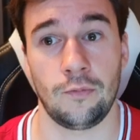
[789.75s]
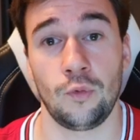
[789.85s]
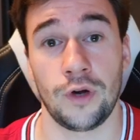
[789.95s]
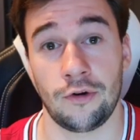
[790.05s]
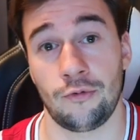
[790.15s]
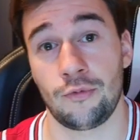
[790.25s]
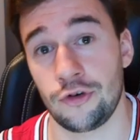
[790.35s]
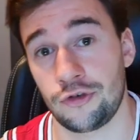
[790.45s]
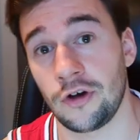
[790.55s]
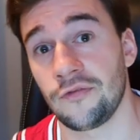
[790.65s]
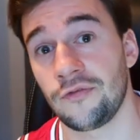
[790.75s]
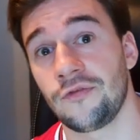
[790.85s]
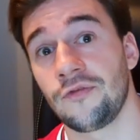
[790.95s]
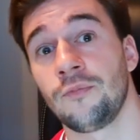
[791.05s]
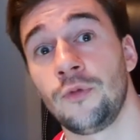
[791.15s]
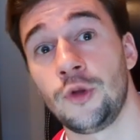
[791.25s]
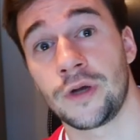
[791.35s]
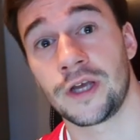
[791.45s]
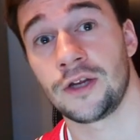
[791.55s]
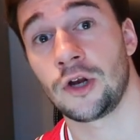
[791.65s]
without a rush of
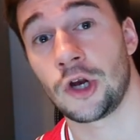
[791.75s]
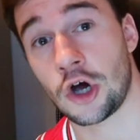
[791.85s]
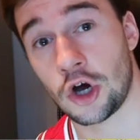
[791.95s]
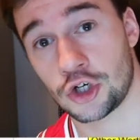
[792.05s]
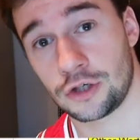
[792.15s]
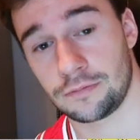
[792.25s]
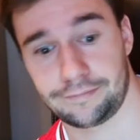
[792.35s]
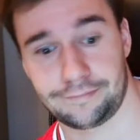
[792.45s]
doing it in an auction.